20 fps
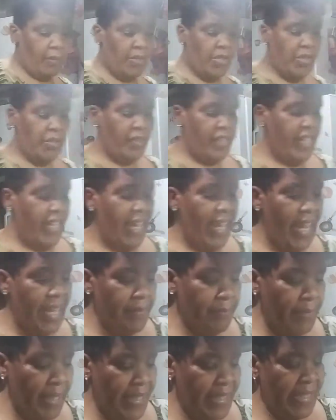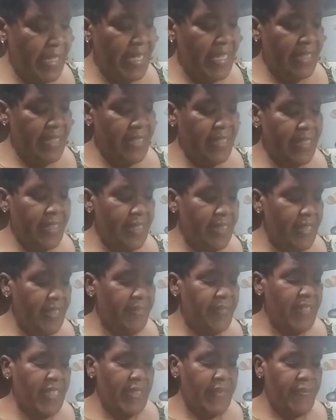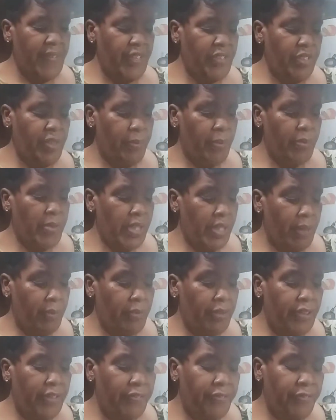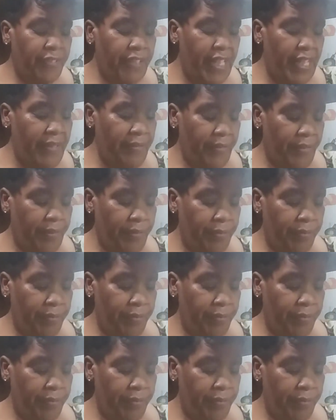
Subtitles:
going to start adding my seasonings to give these vegetables some good flavor.